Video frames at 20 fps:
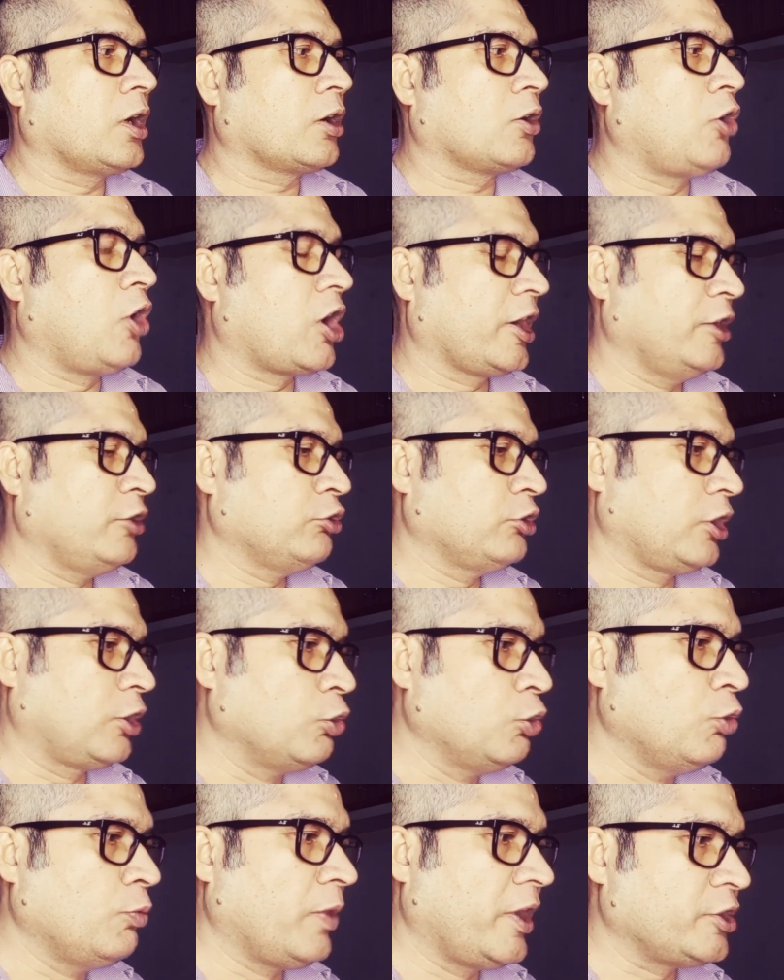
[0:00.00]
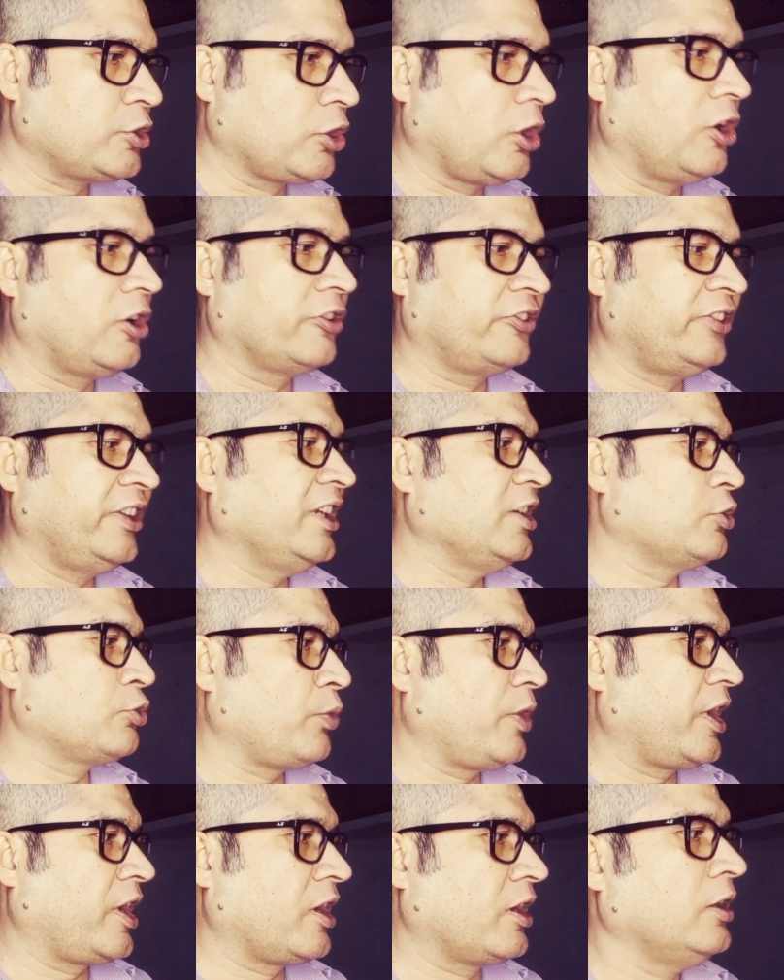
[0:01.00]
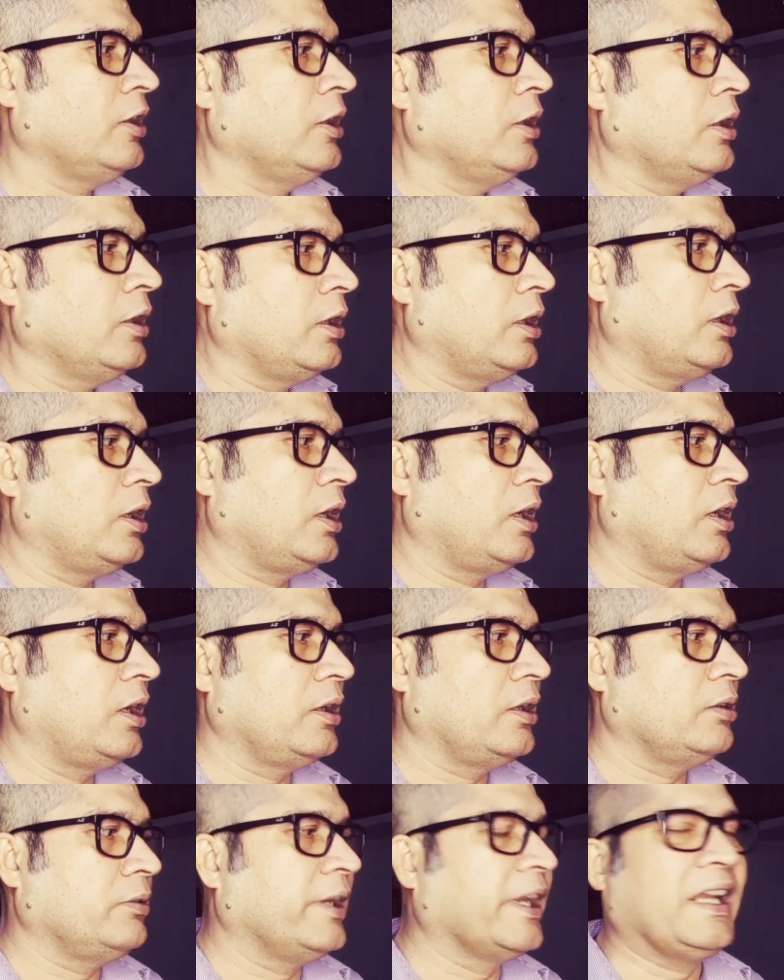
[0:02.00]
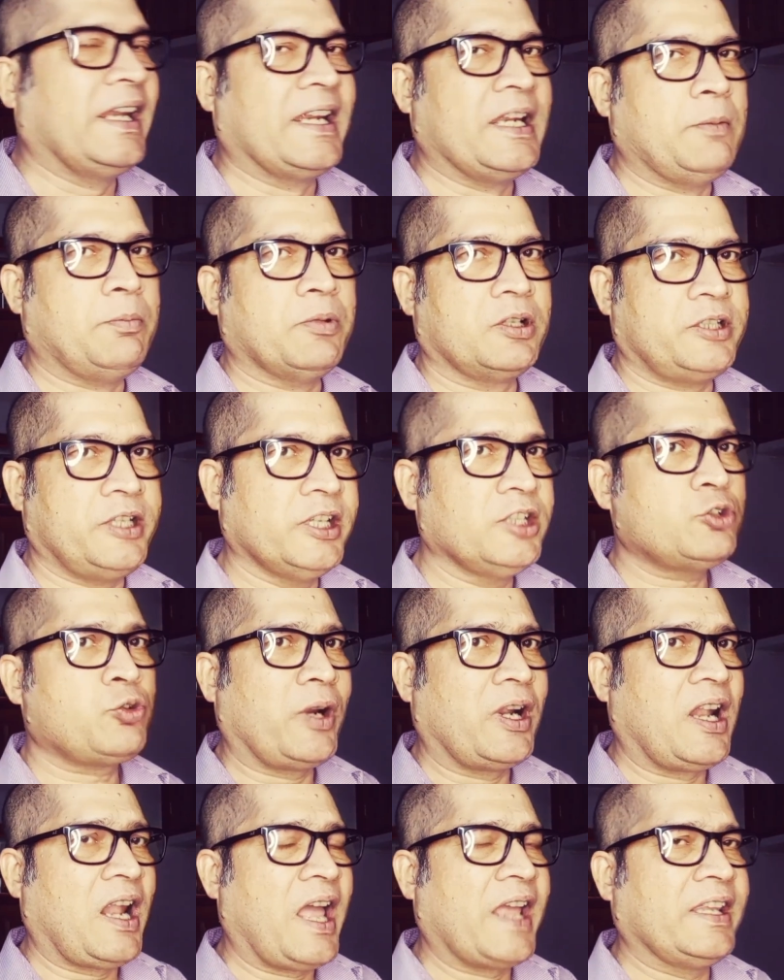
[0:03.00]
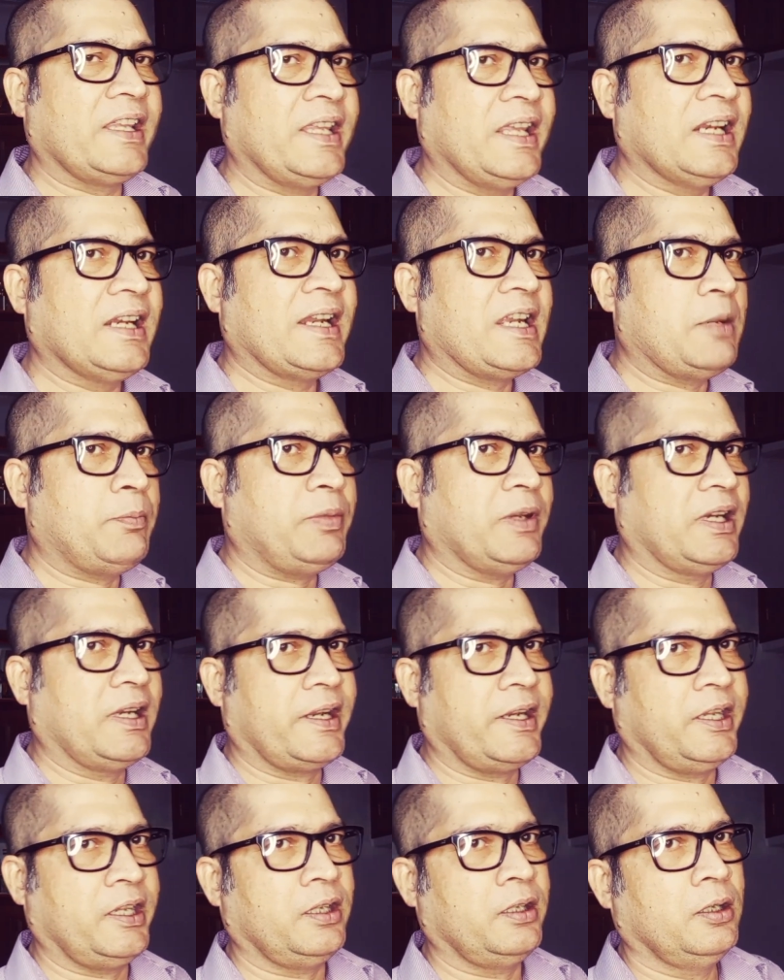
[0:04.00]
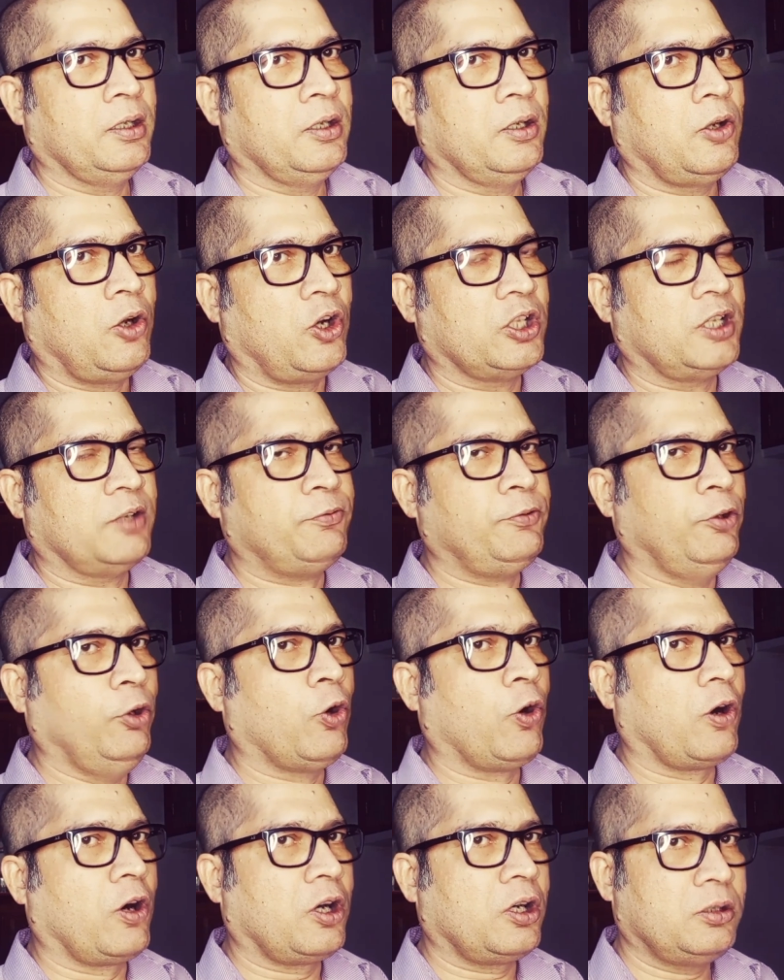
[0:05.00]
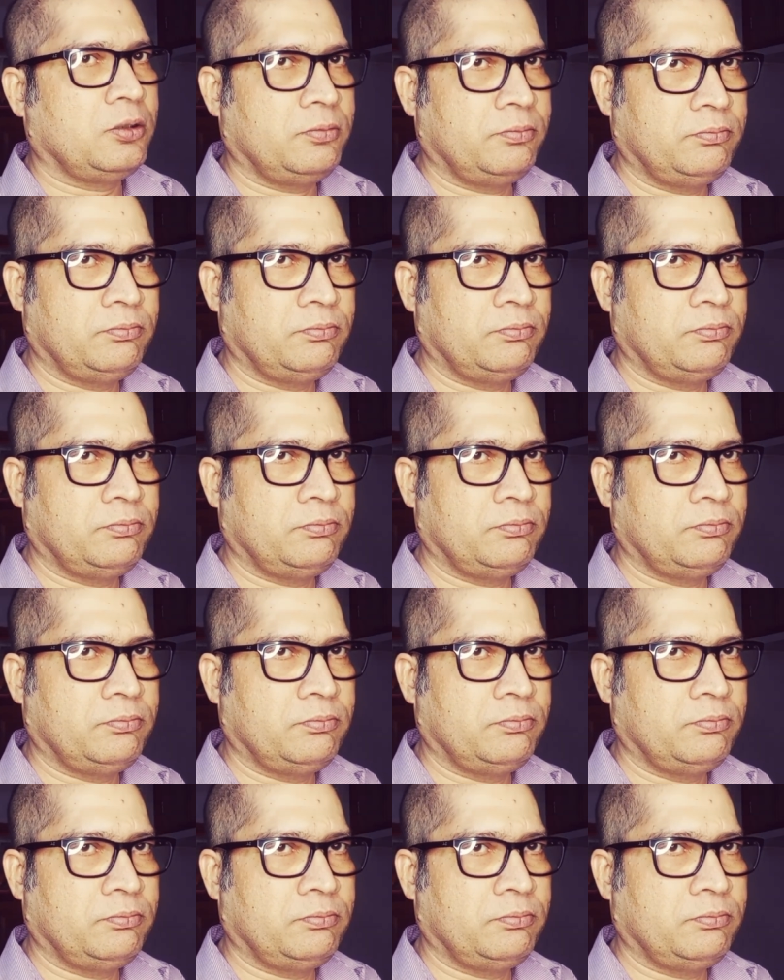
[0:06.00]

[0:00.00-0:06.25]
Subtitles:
got into the room, I saw things were lying higgledy-piggledy on the floor.